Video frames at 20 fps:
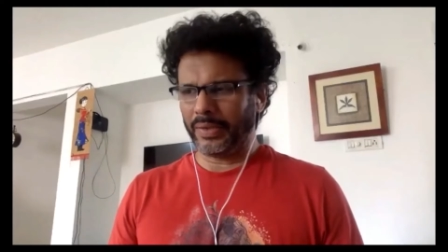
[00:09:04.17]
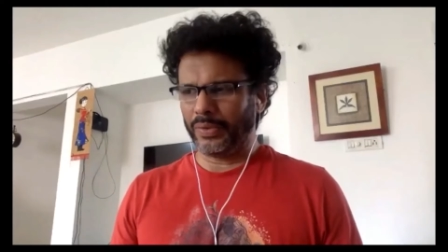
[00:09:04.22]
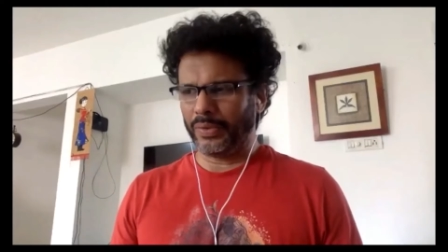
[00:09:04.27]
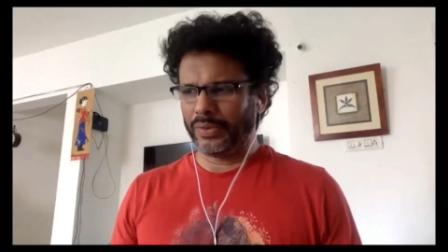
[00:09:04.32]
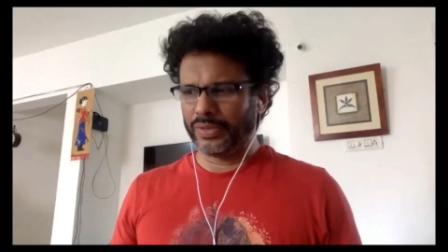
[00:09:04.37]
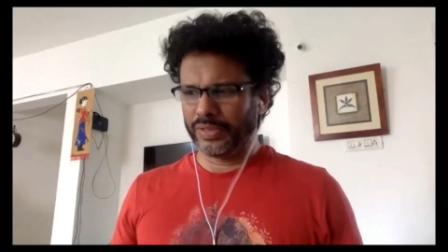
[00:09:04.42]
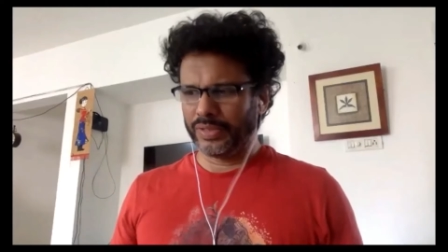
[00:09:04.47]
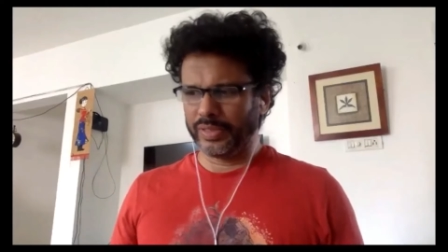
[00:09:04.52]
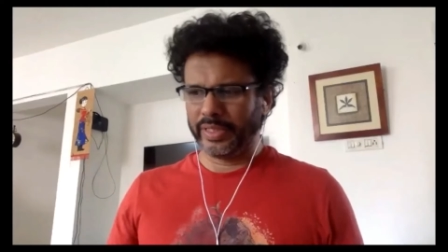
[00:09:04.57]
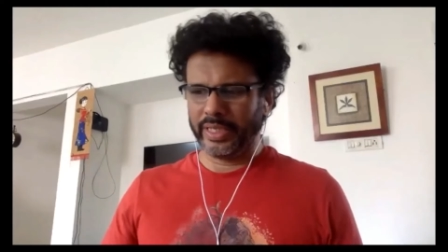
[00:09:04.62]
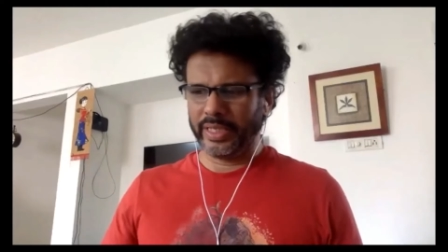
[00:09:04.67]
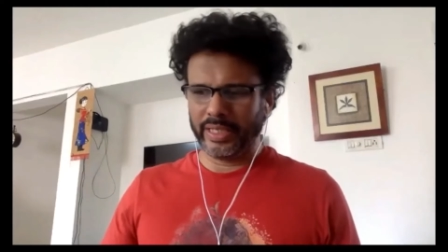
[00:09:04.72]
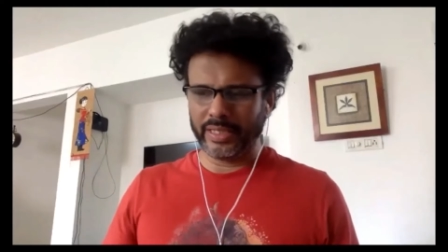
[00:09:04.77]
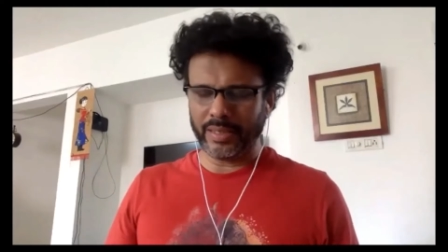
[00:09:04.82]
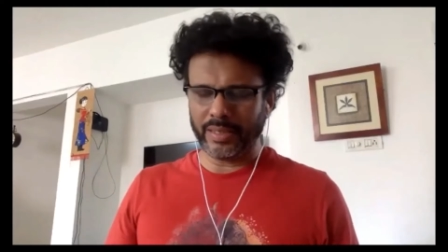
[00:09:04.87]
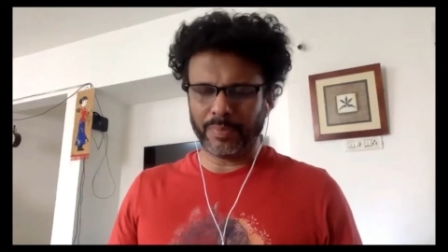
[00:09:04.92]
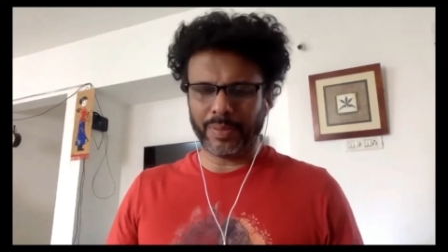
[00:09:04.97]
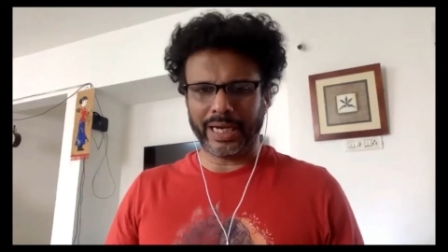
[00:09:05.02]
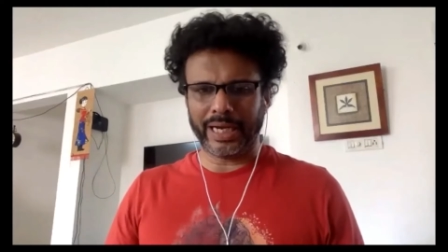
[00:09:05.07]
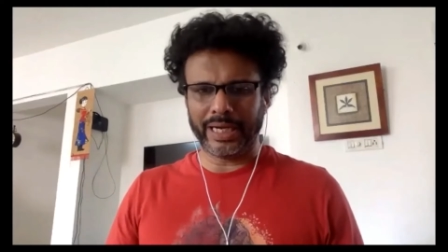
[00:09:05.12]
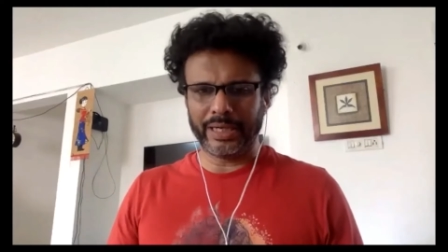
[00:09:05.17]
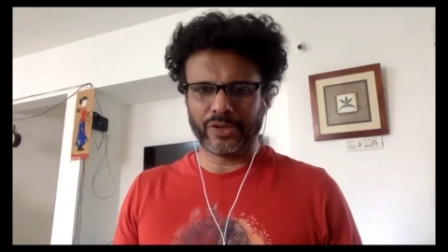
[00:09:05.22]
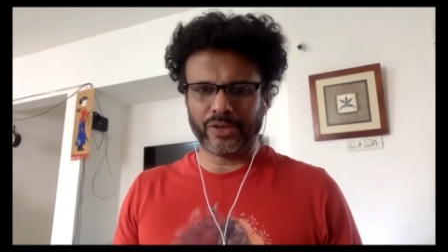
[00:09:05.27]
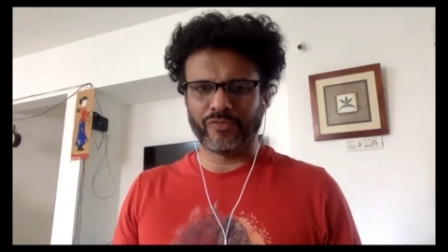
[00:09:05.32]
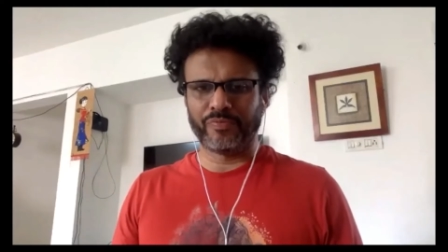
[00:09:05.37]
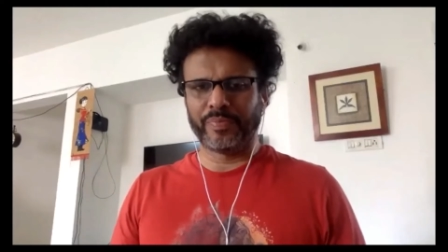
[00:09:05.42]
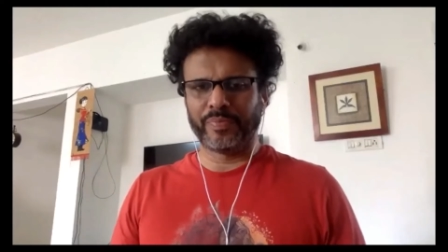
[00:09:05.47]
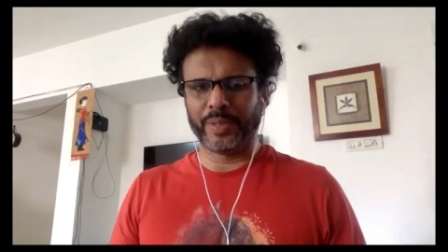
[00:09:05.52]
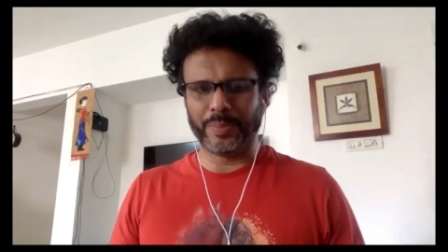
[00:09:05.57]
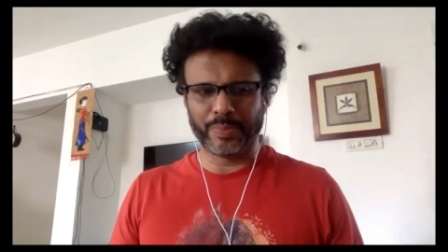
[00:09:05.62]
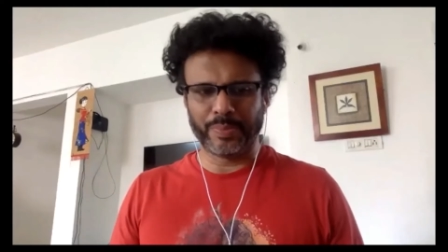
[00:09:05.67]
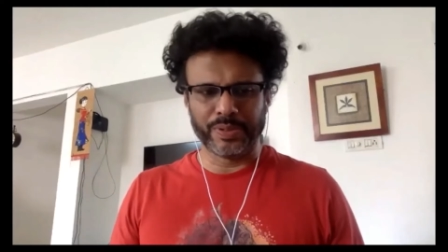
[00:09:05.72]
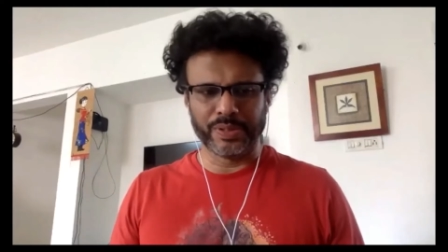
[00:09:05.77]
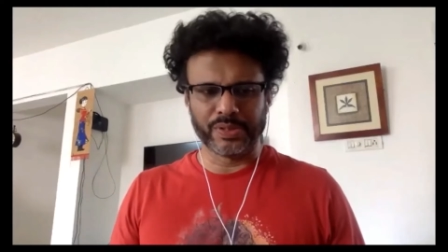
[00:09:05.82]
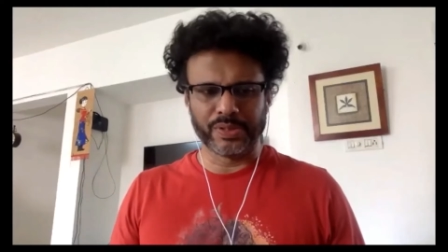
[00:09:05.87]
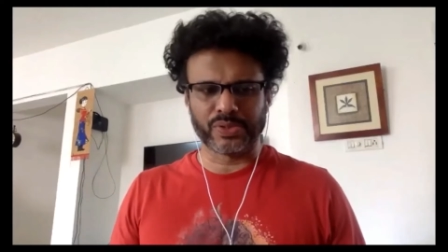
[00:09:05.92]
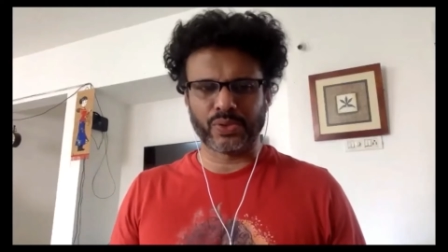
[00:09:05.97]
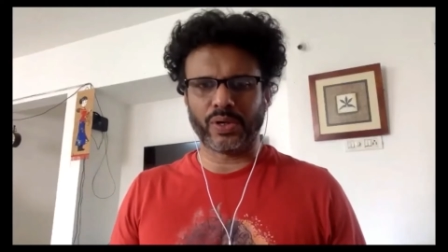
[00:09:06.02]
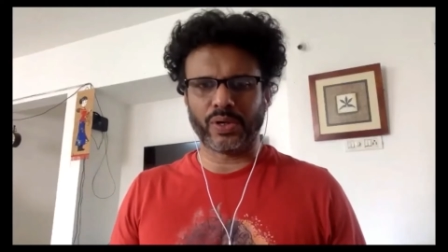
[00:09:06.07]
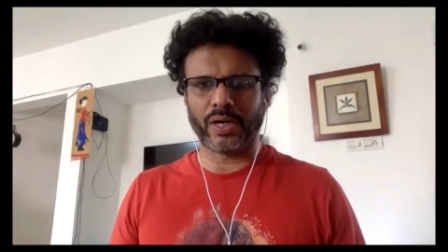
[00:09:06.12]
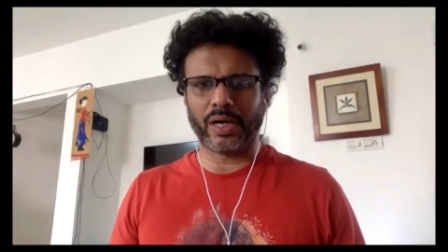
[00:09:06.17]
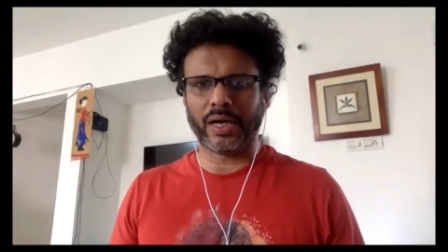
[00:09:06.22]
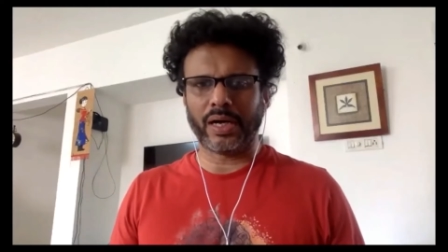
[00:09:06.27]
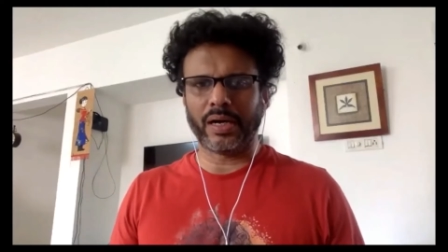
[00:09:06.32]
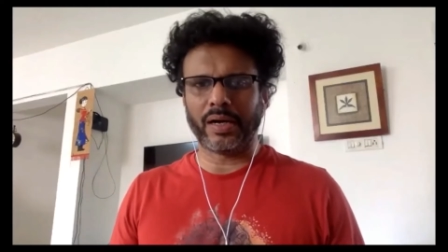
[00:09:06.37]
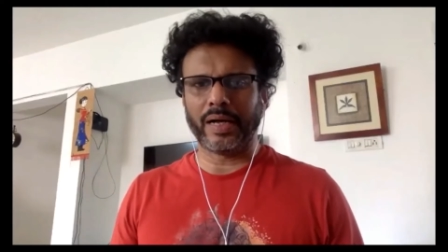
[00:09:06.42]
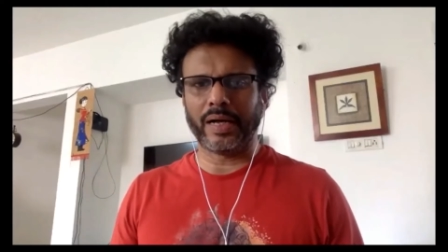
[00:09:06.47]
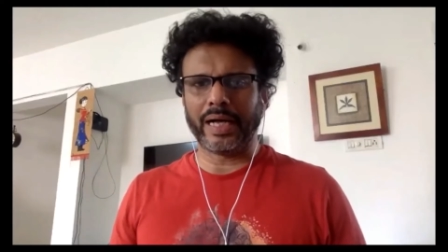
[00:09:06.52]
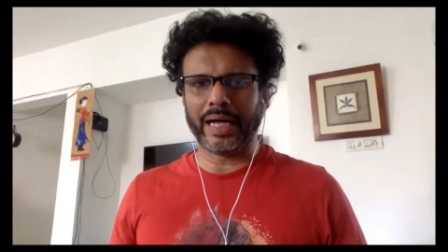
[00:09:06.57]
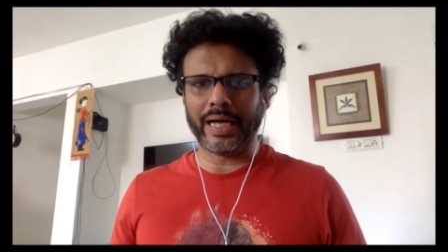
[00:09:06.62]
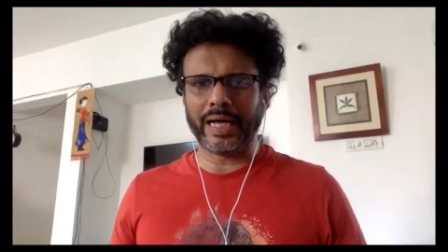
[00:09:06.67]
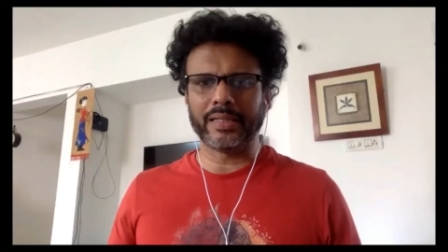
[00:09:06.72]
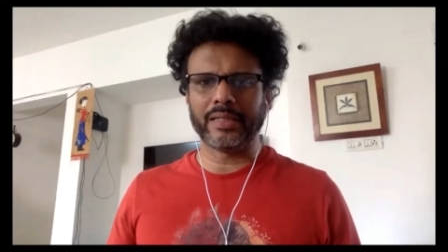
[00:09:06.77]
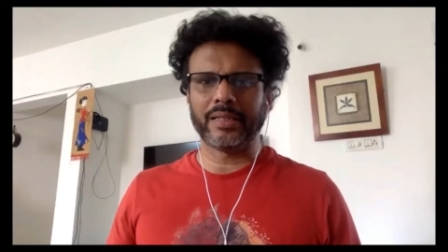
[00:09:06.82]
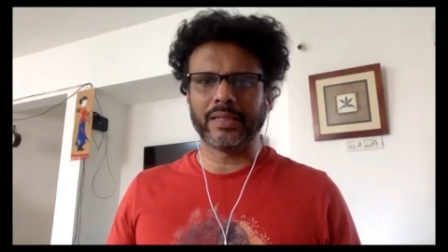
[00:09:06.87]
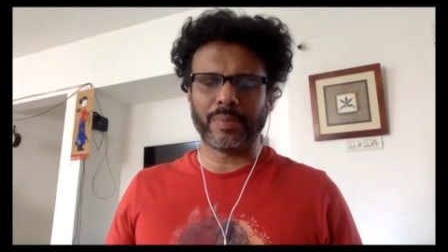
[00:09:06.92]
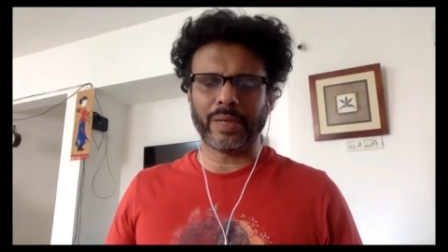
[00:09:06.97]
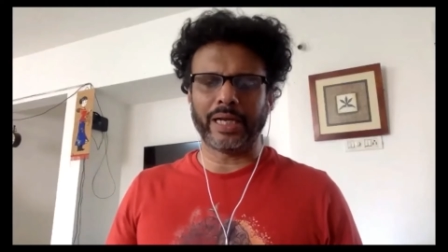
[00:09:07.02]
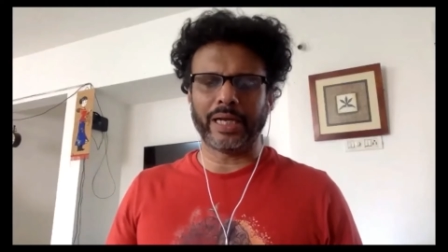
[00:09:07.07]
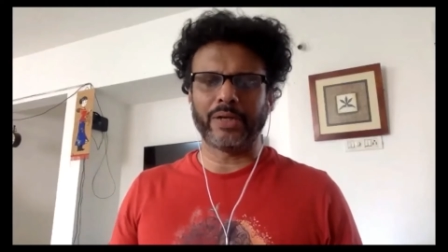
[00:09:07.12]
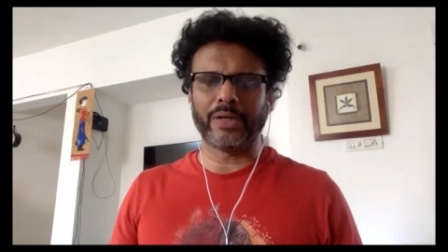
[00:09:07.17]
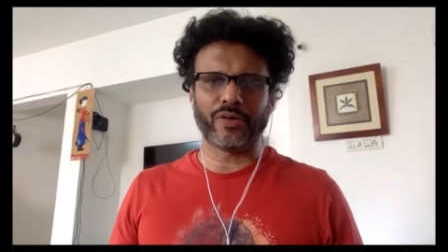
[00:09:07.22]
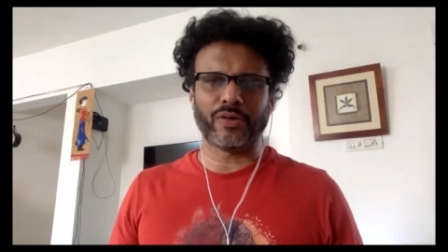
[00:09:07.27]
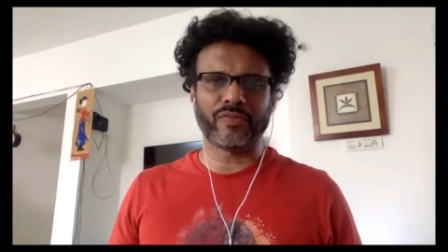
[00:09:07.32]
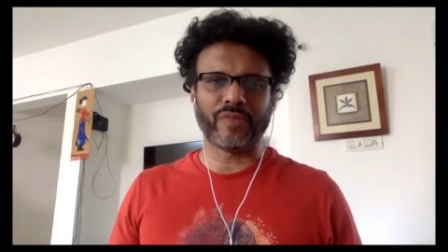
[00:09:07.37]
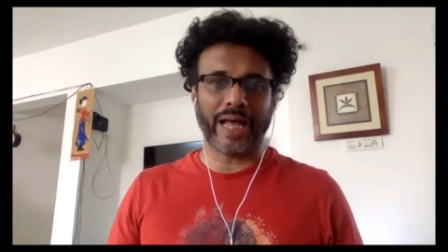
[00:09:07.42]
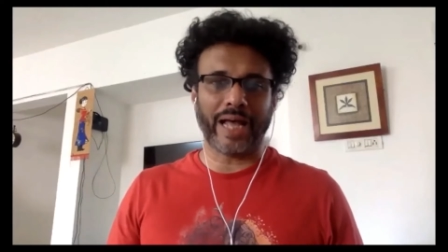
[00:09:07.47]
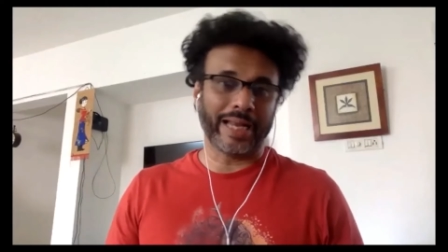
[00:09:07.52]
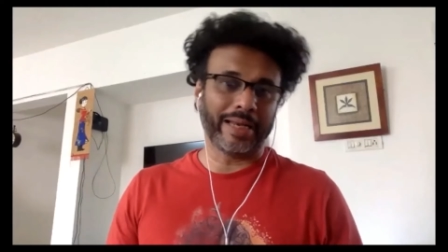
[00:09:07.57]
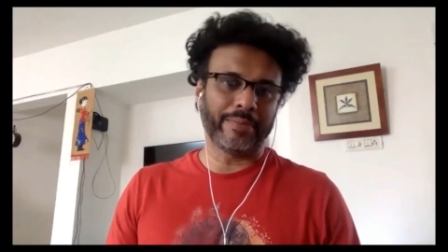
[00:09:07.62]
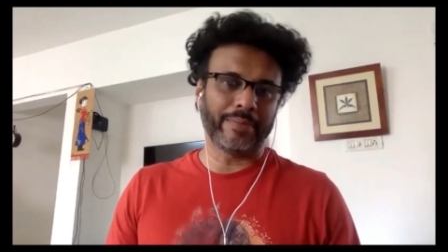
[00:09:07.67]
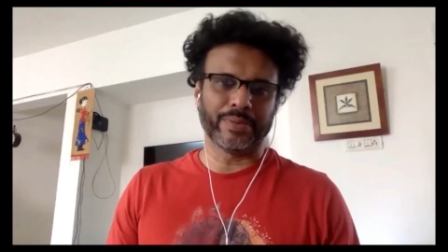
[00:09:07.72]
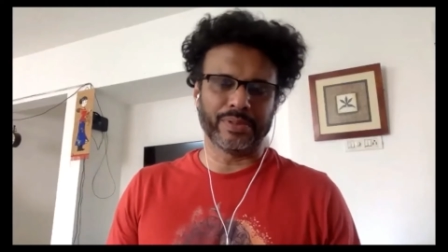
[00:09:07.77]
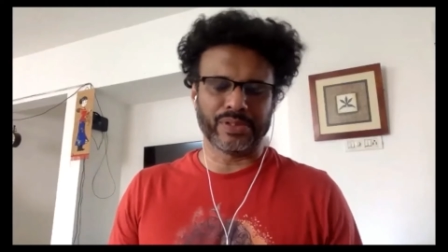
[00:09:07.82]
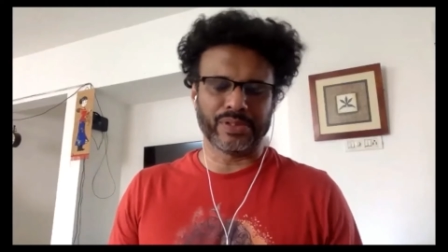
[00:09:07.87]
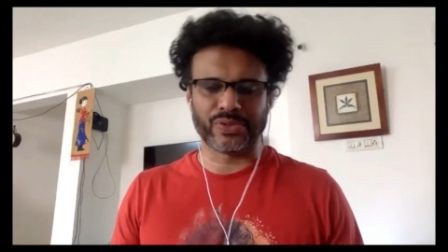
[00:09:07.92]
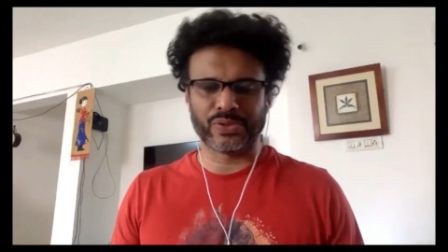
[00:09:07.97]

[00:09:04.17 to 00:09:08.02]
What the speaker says: see the plight of people, and the plight of animals.